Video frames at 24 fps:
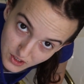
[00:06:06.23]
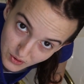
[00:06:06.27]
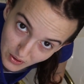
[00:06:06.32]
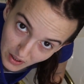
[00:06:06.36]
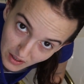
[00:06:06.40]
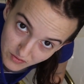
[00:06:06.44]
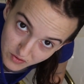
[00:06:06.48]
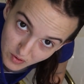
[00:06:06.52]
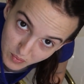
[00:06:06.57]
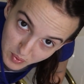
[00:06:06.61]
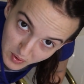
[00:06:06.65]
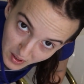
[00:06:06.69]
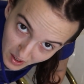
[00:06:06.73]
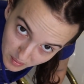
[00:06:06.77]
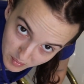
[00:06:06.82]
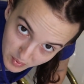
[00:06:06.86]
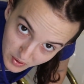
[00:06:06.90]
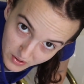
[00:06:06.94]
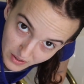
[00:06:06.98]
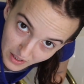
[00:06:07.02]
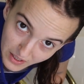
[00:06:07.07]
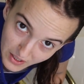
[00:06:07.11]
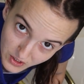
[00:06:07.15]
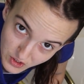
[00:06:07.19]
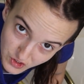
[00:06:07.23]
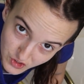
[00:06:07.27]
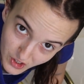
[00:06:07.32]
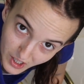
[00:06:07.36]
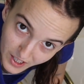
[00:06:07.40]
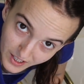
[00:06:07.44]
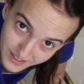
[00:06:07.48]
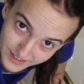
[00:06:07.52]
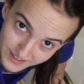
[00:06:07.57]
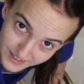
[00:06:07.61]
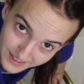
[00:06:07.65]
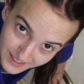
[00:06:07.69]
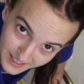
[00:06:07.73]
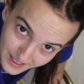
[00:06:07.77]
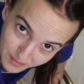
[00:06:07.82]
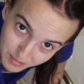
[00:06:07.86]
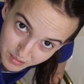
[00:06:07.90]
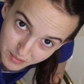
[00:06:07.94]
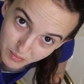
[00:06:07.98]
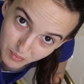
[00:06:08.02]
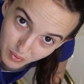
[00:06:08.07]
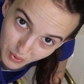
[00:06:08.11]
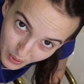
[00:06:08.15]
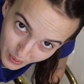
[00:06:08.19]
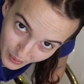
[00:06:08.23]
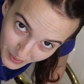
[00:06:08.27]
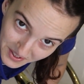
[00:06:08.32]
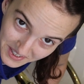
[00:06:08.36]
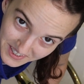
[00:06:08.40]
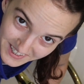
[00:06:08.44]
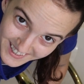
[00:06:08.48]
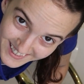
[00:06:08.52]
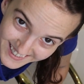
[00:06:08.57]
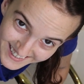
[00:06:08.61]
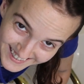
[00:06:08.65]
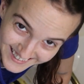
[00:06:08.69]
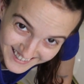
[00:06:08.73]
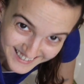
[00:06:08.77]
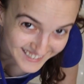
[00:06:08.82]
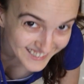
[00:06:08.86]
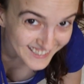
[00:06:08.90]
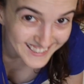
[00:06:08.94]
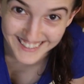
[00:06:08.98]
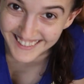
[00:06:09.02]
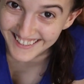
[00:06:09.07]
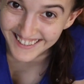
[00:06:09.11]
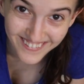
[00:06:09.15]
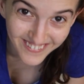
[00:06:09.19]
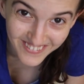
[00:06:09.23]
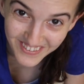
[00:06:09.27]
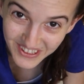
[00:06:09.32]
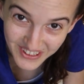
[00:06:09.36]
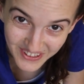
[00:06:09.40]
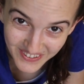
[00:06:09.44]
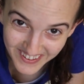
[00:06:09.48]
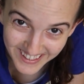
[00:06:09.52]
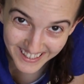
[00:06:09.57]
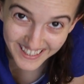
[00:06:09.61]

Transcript: you have a plumber that you're trying to keep employed. Don't do